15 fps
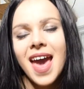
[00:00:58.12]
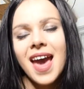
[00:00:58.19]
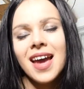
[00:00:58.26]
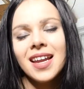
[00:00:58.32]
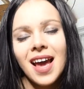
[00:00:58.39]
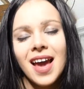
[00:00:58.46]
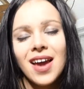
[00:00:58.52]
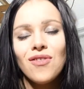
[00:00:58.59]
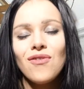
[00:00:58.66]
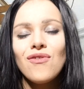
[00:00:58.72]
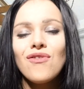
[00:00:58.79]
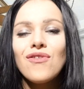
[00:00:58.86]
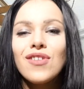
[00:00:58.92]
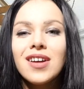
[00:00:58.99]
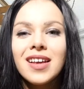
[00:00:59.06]
and I
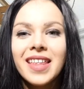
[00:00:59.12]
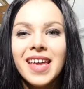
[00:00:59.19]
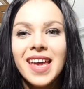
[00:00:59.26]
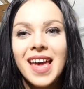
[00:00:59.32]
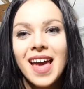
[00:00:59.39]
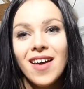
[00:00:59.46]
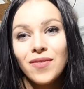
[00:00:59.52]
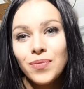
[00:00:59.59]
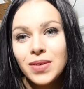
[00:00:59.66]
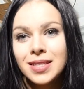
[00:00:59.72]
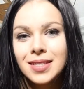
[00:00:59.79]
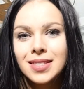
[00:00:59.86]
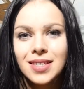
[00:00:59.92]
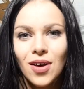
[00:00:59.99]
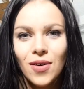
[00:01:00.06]
really have
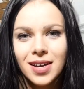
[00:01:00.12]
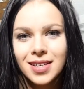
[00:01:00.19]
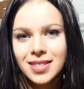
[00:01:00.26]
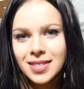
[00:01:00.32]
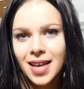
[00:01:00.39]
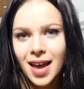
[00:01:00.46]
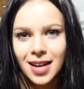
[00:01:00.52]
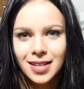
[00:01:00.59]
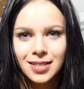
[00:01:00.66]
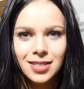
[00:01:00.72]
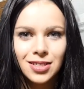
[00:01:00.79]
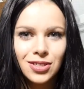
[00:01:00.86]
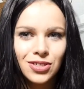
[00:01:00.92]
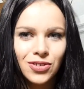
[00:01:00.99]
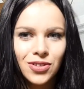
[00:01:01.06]
been so excited
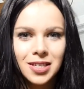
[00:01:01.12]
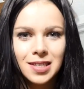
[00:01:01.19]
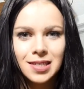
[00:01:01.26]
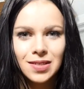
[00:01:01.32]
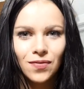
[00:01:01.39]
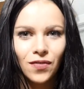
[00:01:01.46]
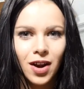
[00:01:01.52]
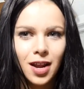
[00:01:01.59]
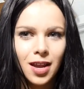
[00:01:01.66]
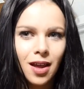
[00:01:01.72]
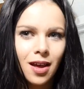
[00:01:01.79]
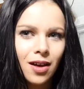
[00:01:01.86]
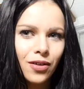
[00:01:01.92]
to do this for you.